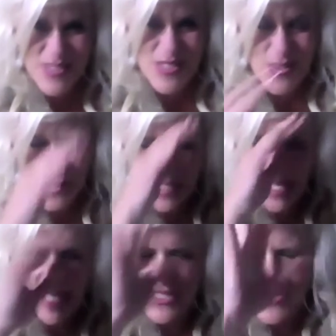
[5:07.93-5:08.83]
So when
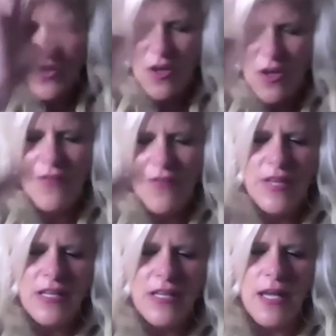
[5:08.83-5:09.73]
I start
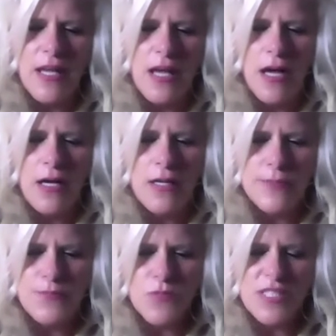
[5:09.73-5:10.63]
feeling
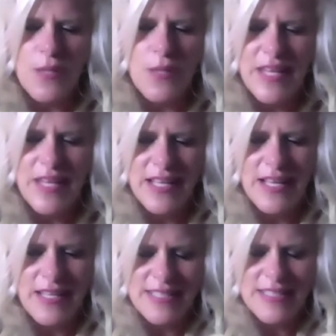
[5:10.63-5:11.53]

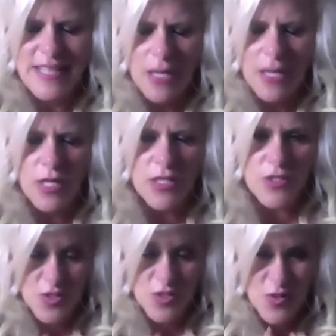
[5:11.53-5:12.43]
something, it's like I want
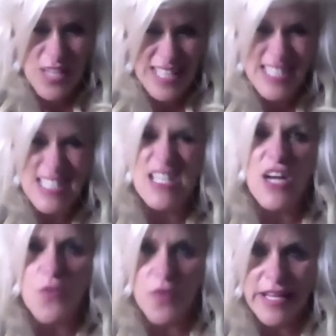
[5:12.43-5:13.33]
to do through that
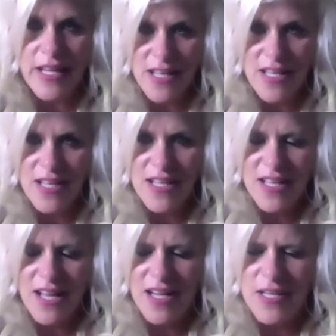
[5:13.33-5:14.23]
discovery.
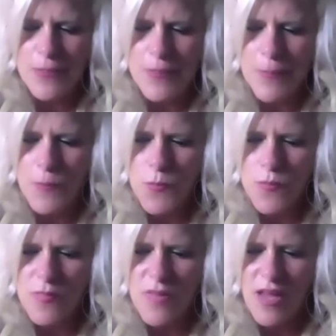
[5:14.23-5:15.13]
And
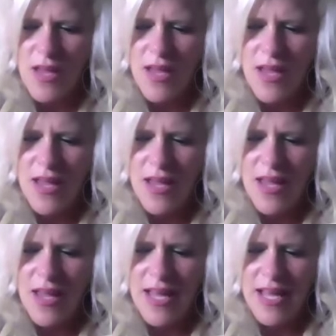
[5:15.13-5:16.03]

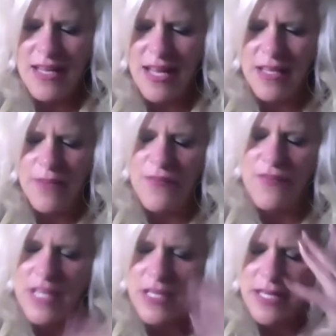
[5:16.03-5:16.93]
I'm
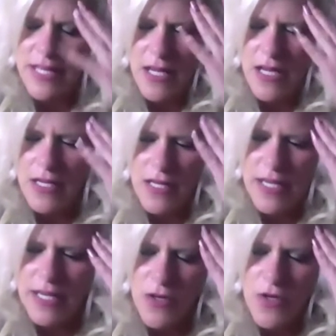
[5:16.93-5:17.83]
feeling,
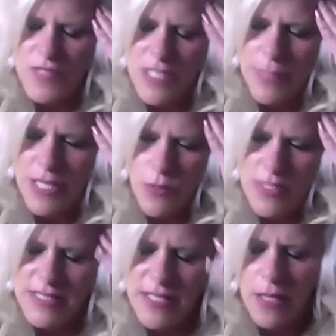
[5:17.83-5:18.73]
I don't know if somebody
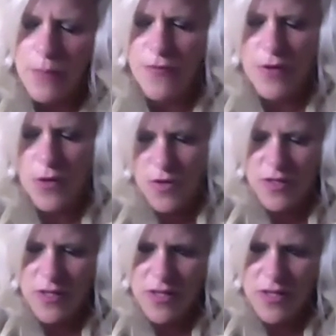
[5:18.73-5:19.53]
wants to come forward.